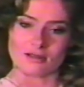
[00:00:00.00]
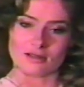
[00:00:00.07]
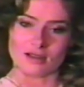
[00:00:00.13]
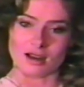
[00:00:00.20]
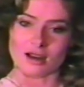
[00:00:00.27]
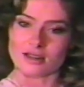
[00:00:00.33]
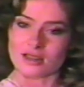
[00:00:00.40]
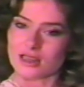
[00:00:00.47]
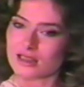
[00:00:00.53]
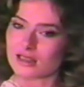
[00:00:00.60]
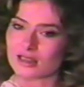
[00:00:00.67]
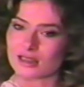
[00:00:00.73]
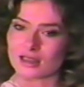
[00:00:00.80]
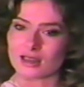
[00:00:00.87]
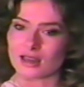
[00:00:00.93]
and uh,
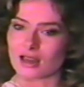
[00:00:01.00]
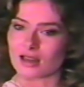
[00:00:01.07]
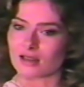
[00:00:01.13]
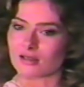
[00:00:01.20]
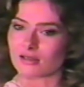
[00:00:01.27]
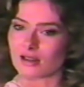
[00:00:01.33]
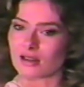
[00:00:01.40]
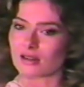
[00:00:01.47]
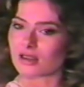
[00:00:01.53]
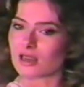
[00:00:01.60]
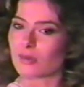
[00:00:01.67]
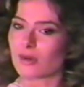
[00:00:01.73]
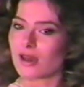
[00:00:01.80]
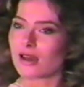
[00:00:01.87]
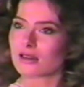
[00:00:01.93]
artistically, I'll
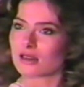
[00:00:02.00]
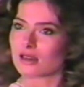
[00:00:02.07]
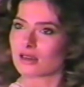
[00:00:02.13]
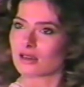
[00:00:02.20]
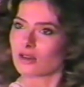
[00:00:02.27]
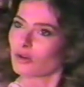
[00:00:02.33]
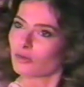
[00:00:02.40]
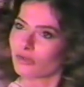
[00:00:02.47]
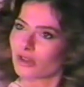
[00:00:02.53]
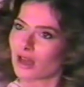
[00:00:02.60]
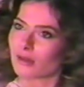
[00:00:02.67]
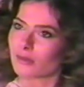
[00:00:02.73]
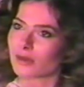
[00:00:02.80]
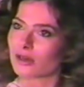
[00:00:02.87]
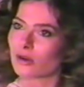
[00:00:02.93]
I'll keep acting, and
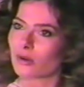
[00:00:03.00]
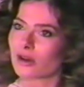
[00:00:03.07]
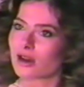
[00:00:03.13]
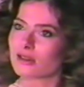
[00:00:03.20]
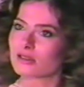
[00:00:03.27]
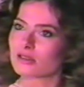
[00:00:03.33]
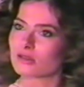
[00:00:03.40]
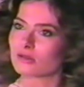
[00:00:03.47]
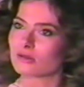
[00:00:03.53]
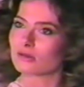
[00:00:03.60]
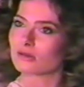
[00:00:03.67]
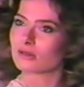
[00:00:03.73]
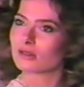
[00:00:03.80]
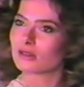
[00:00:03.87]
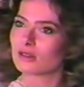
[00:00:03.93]
hopefully, I'll be going on
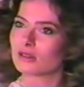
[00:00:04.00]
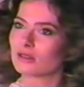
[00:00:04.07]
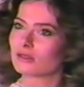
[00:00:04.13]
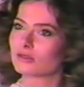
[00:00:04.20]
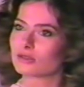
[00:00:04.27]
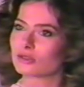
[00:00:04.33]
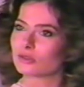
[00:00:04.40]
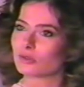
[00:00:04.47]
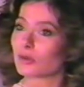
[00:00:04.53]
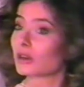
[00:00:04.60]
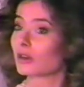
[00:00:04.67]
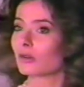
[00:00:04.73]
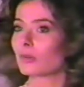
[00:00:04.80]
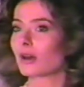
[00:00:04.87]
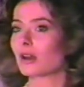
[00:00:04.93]
to to
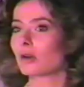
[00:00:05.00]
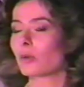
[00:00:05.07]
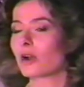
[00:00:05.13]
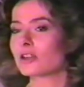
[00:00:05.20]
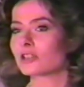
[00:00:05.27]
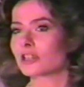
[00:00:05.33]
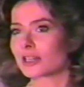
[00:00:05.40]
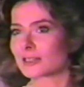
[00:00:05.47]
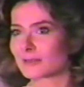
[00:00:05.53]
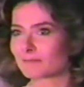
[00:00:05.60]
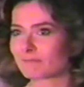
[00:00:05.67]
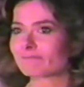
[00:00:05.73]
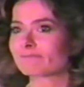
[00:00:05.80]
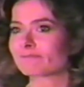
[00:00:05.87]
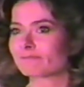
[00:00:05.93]
bigger and better projects.